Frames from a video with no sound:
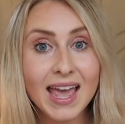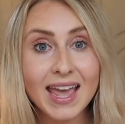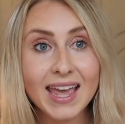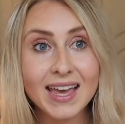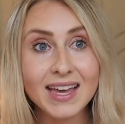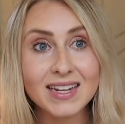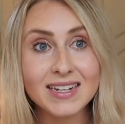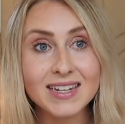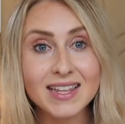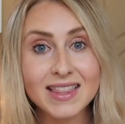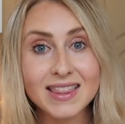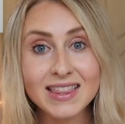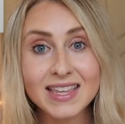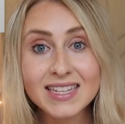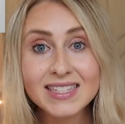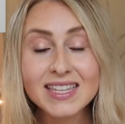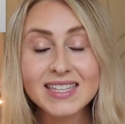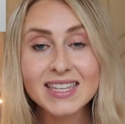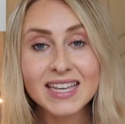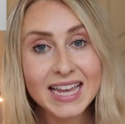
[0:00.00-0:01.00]
And
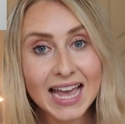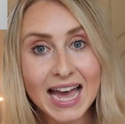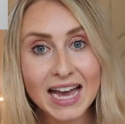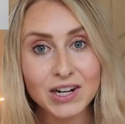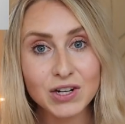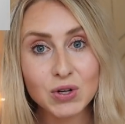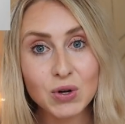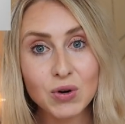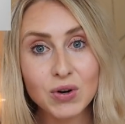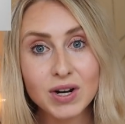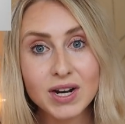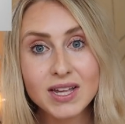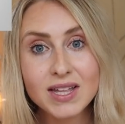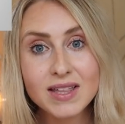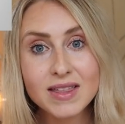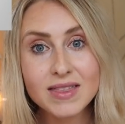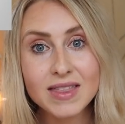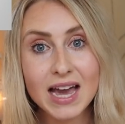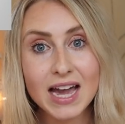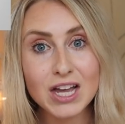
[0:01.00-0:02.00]
this is a
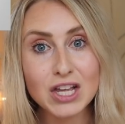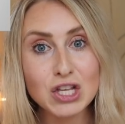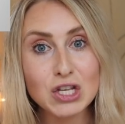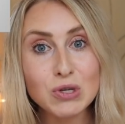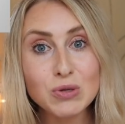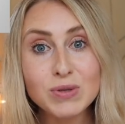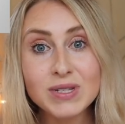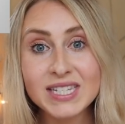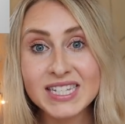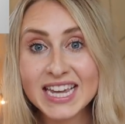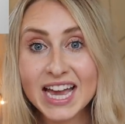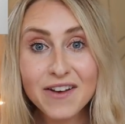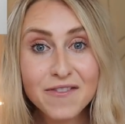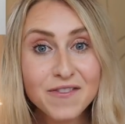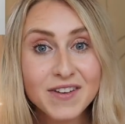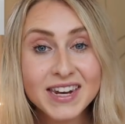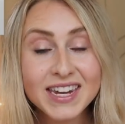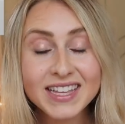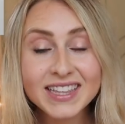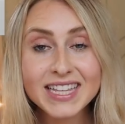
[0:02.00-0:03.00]
category that you
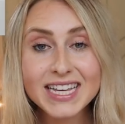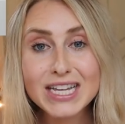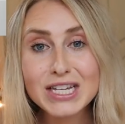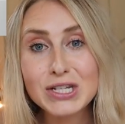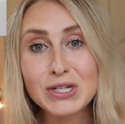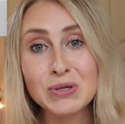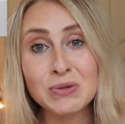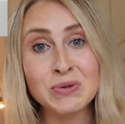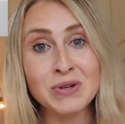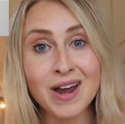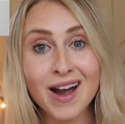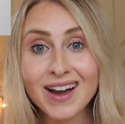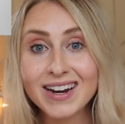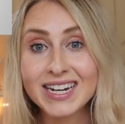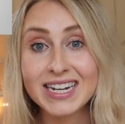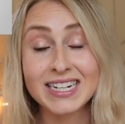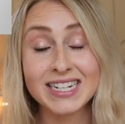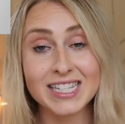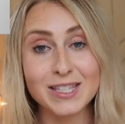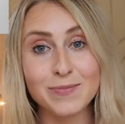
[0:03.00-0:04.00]
definitely do not
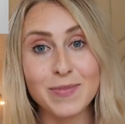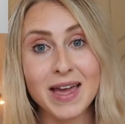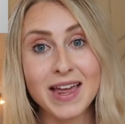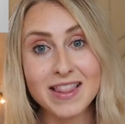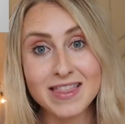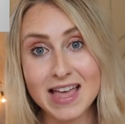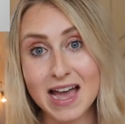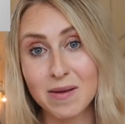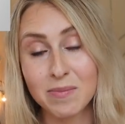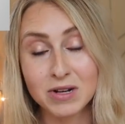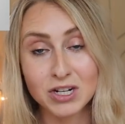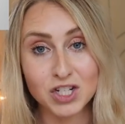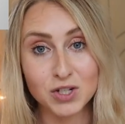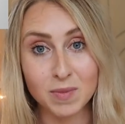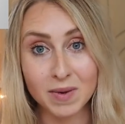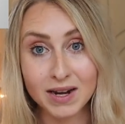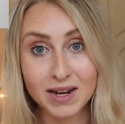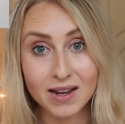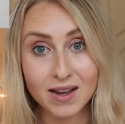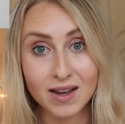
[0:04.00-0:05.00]
need to spend that much
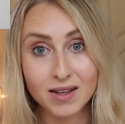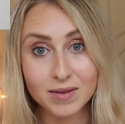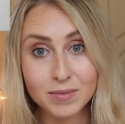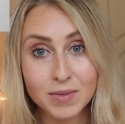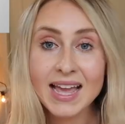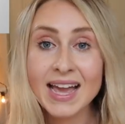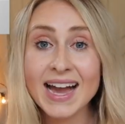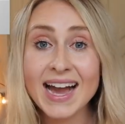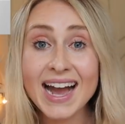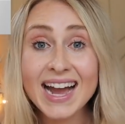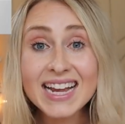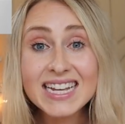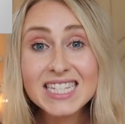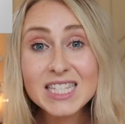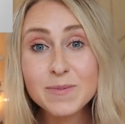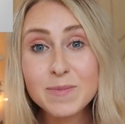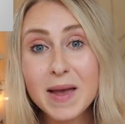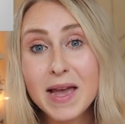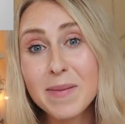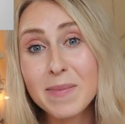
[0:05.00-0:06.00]
money on. I
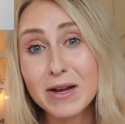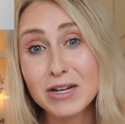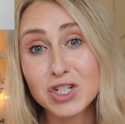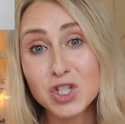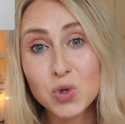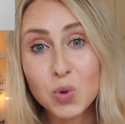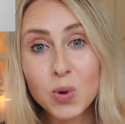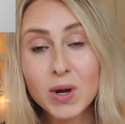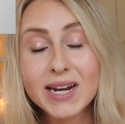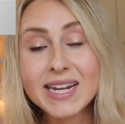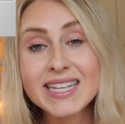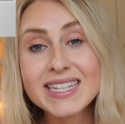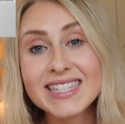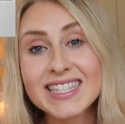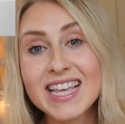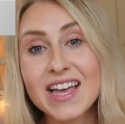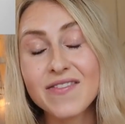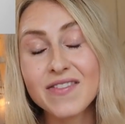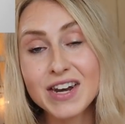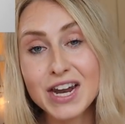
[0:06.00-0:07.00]
spent about
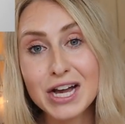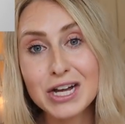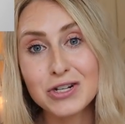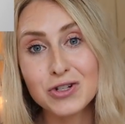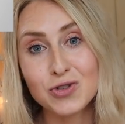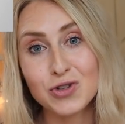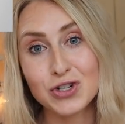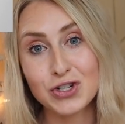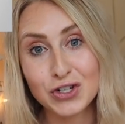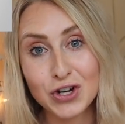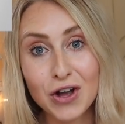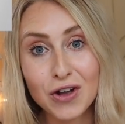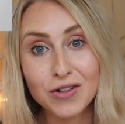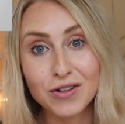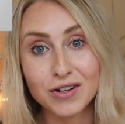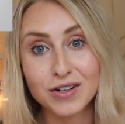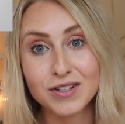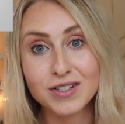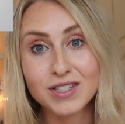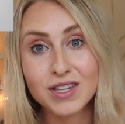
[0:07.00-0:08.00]

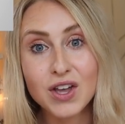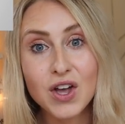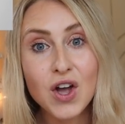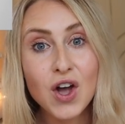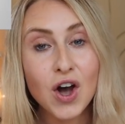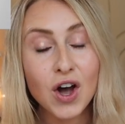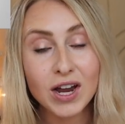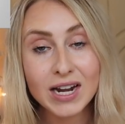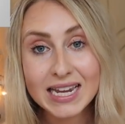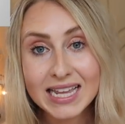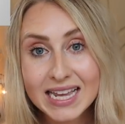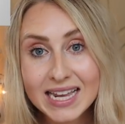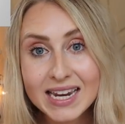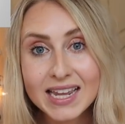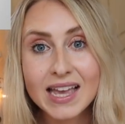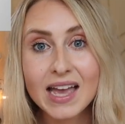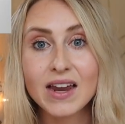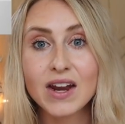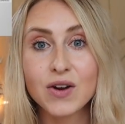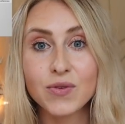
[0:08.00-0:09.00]
$2,700 on
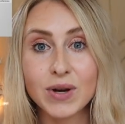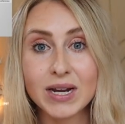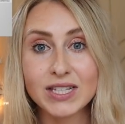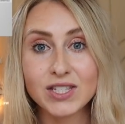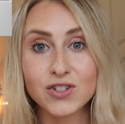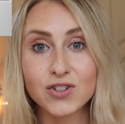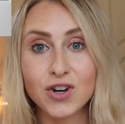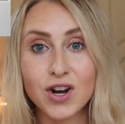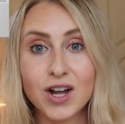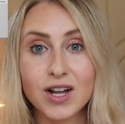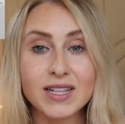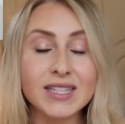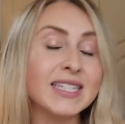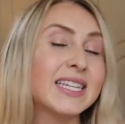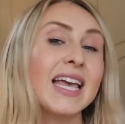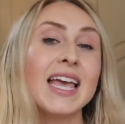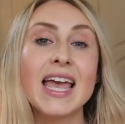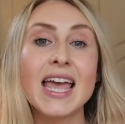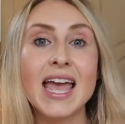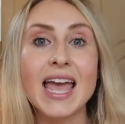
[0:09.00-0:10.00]
eating out at restaurants
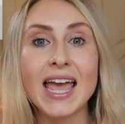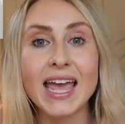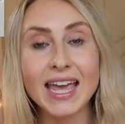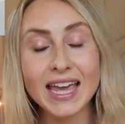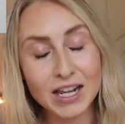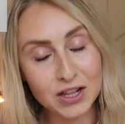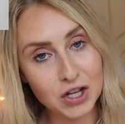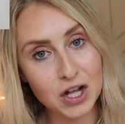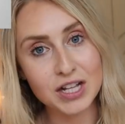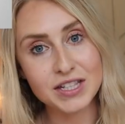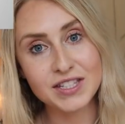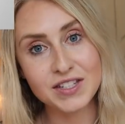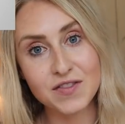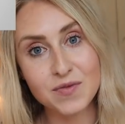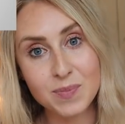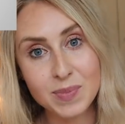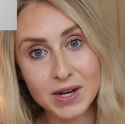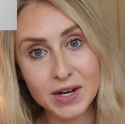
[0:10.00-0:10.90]
and lots of